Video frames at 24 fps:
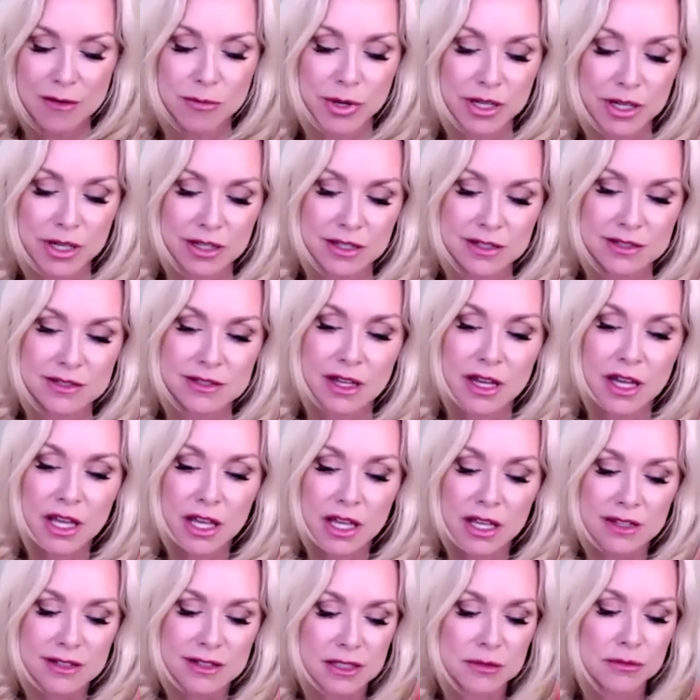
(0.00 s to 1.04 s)
because
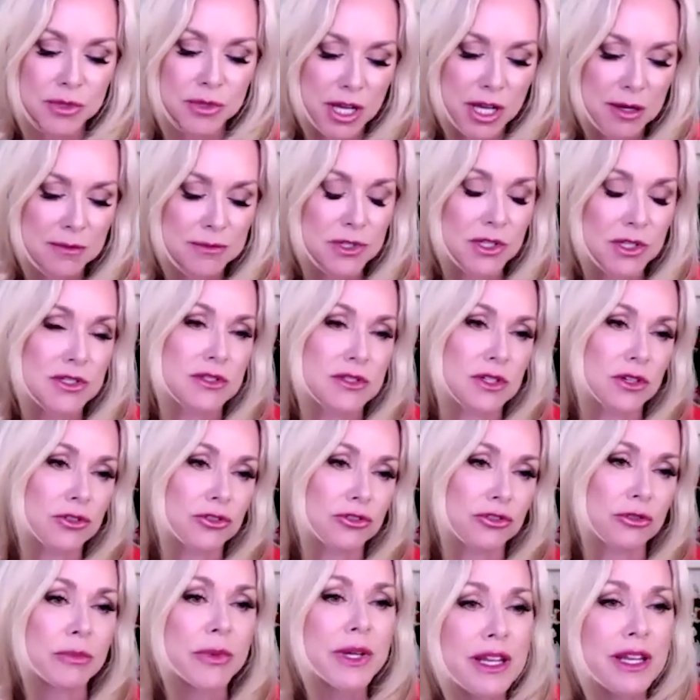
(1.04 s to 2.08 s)
sometimes on
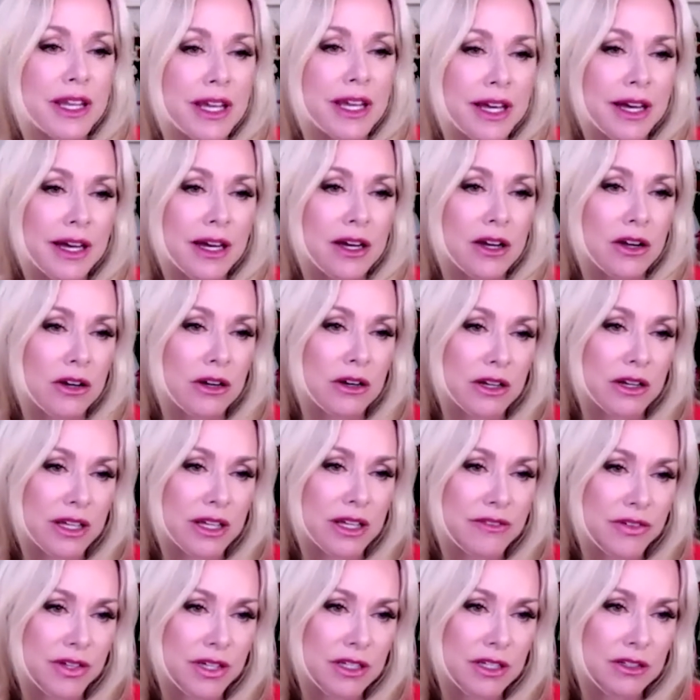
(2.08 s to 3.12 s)
social media or
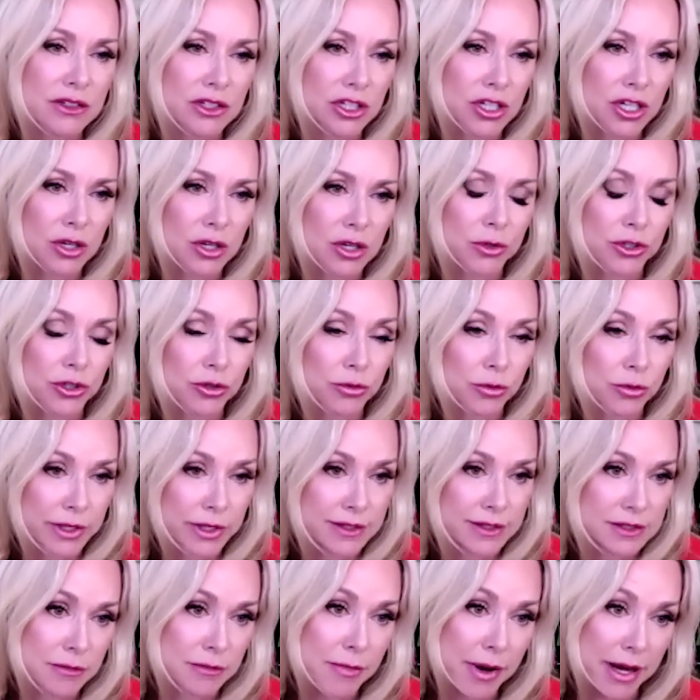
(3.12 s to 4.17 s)
even, when you read
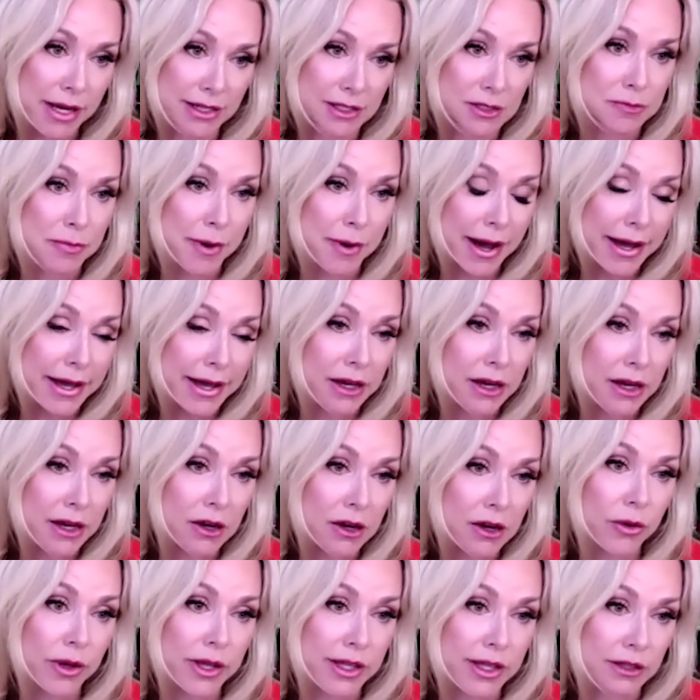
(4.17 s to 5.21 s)
somebody's
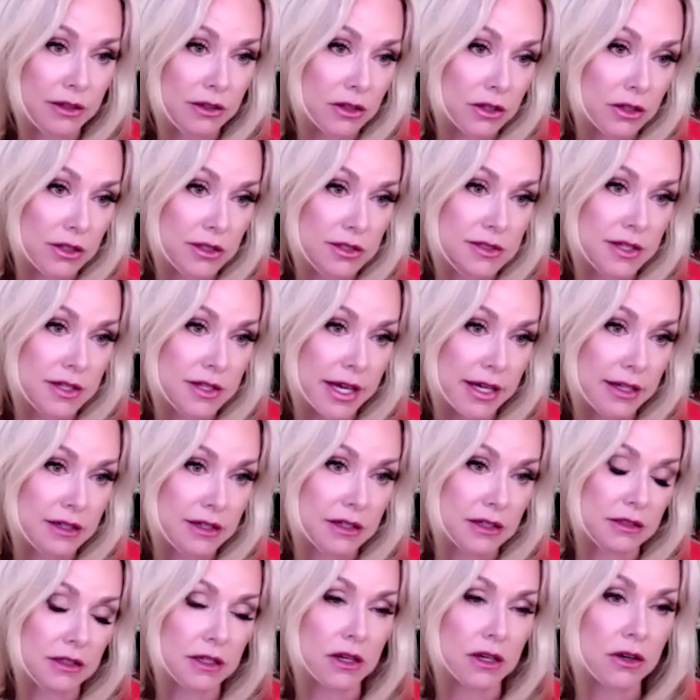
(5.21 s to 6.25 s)
bio, it looks
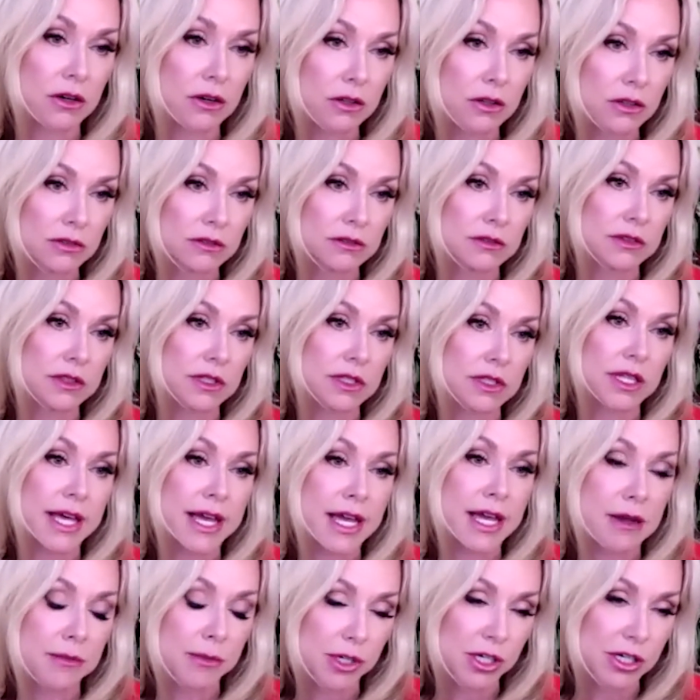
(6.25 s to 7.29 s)
like all
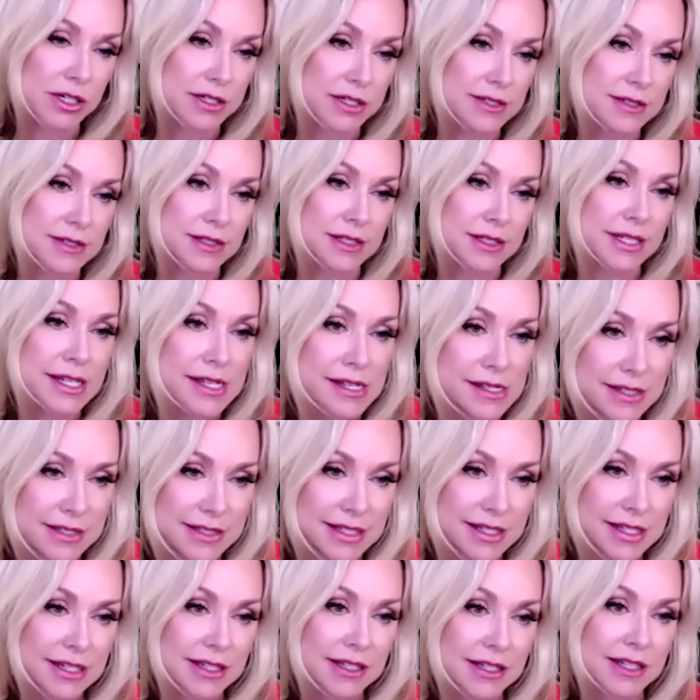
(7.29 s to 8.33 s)
glamorous and
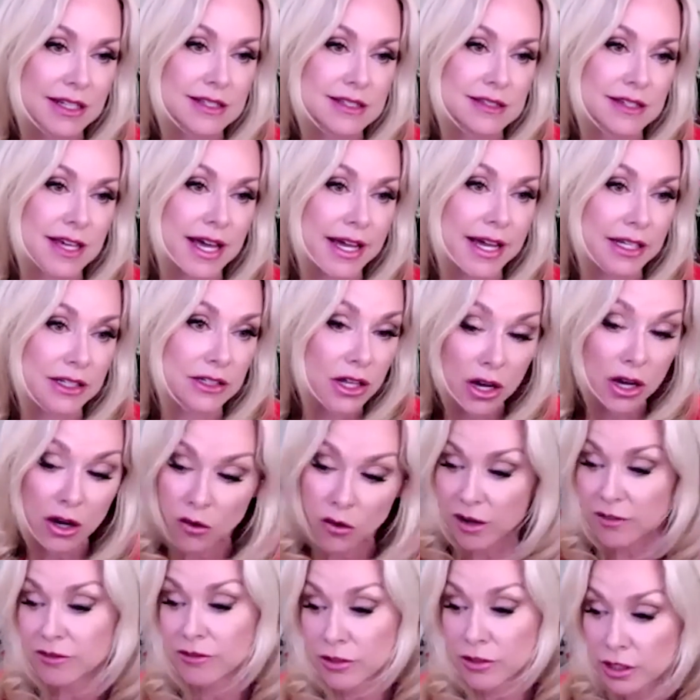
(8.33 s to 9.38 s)
easy. And it's like, no,
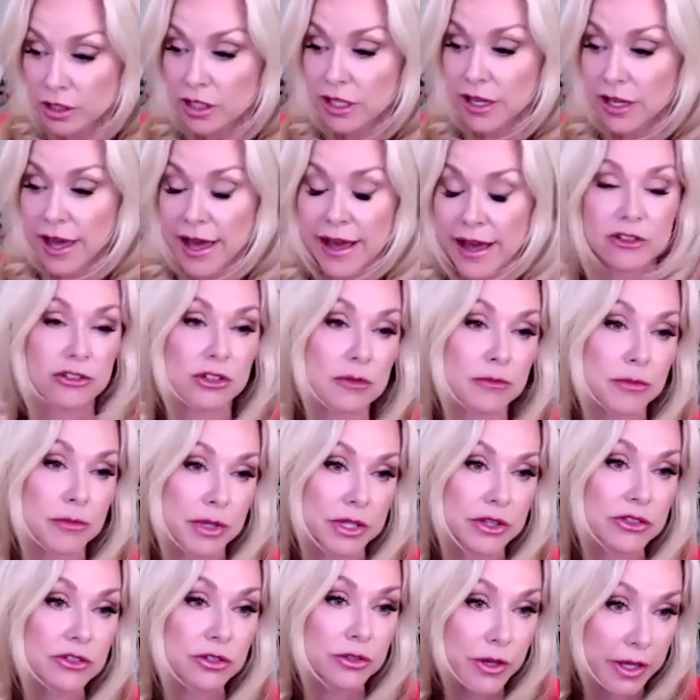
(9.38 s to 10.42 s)
I've really actually
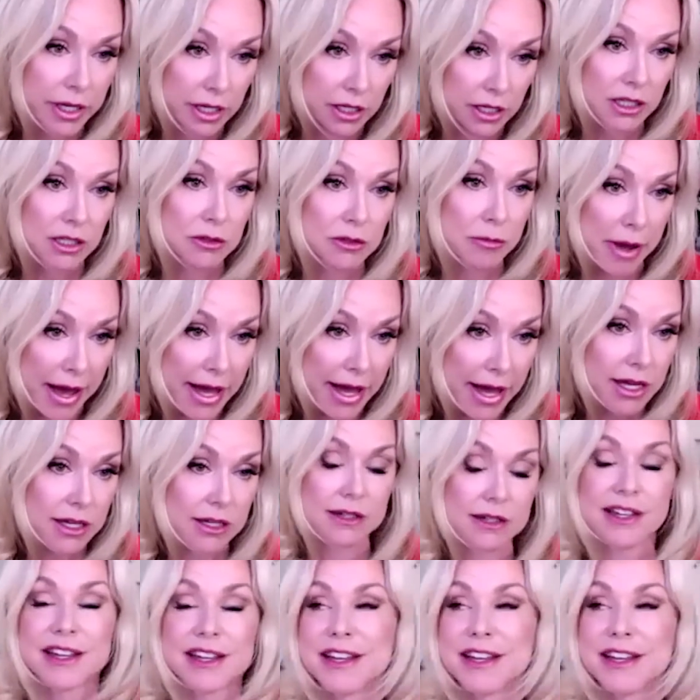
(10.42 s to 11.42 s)
been through hell and back.